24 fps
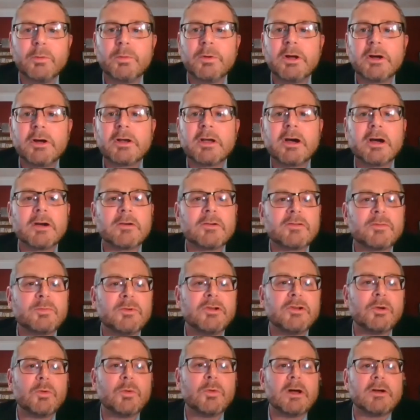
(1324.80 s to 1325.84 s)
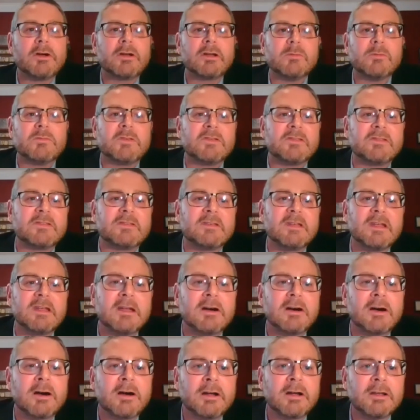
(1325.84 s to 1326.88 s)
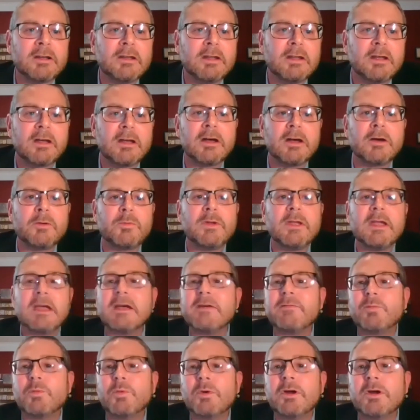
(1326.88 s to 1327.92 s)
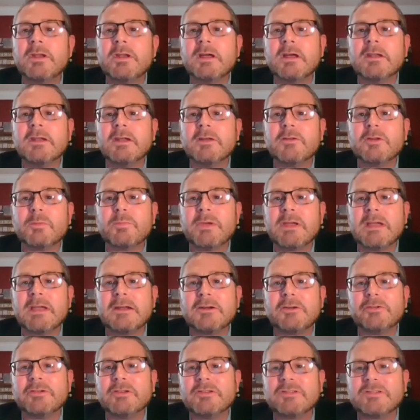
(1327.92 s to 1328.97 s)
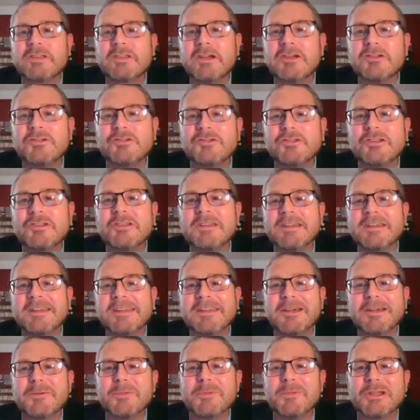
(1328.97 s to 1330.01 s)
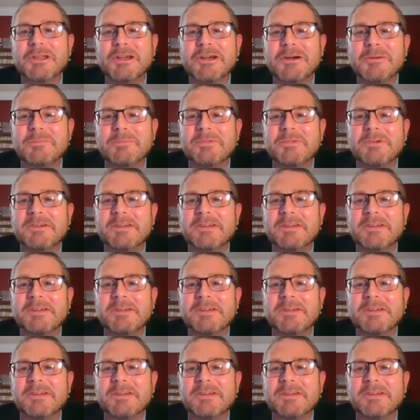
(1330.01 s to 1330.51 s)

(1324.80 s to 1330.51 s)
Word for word: Well, Congressman, you're welcome to stay on. Uh, we have one another panel discussion uh, coming up.